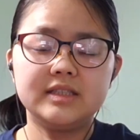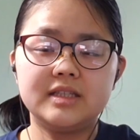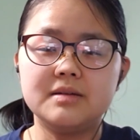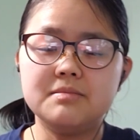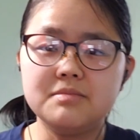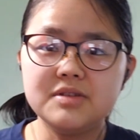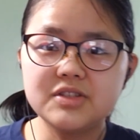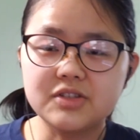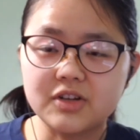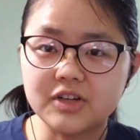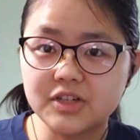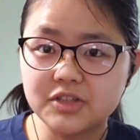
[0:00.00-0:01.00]

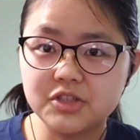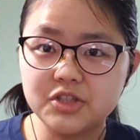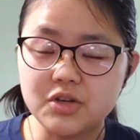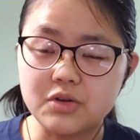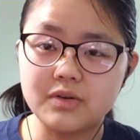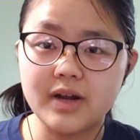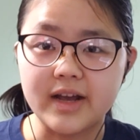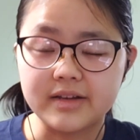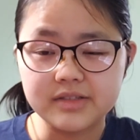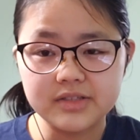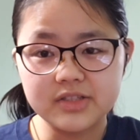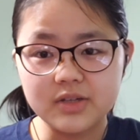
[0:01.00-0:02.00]
Timizark Show
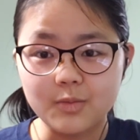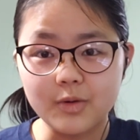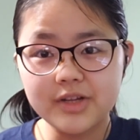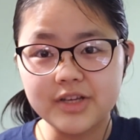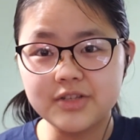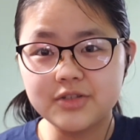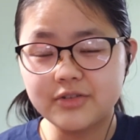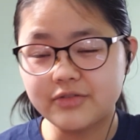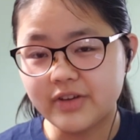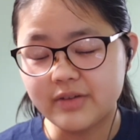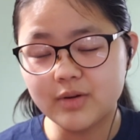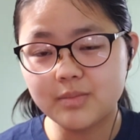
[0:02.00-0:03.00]
asks, what is your
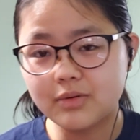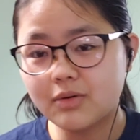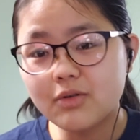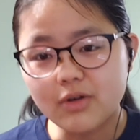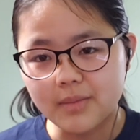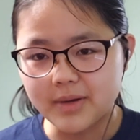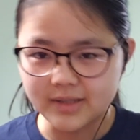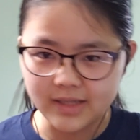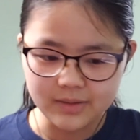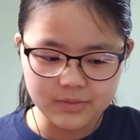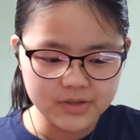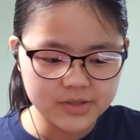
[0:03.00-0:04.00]
favorite programming
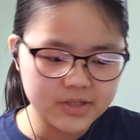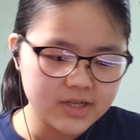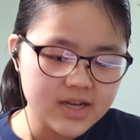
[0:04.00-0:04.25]
language?